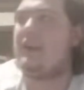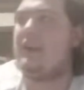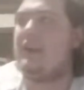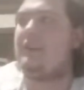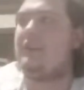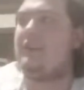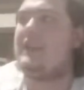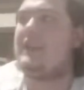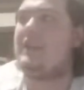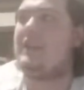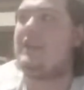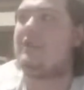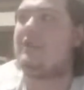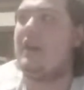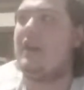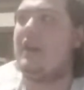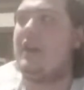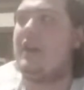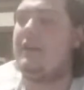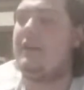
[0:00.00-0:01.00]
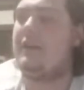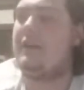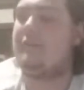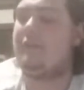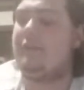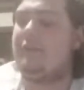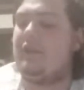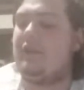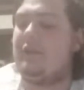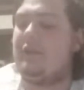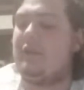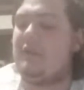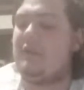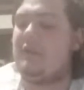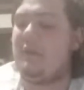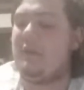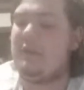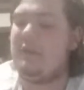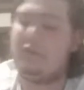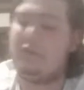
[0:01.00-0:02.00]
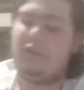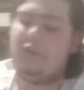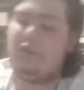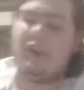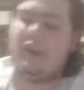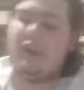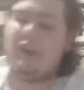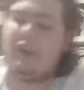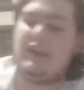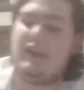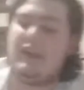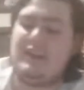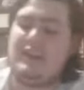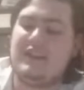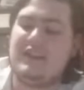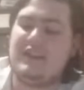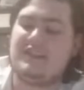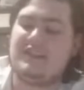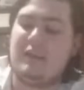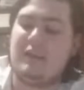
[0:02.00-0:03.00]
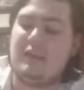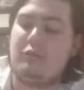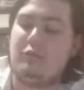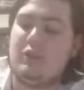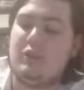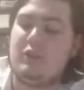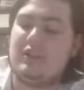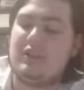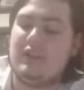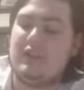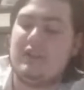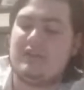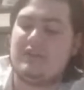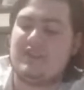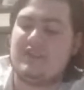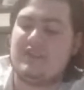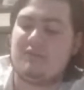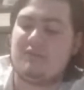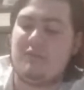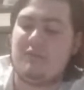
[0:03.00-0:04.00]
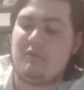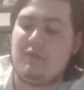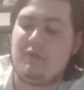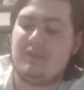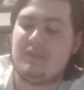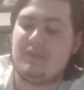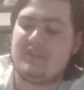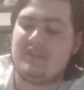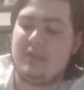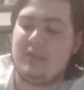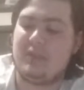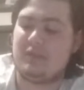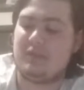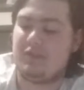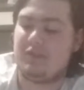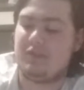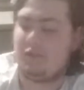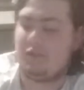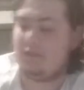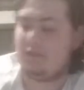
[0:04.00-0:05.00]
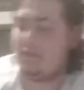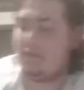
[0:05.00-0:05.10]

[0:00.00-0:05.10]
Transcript: heard that flung around by people. Yes, I would love Jason Momoa as Sabretooth.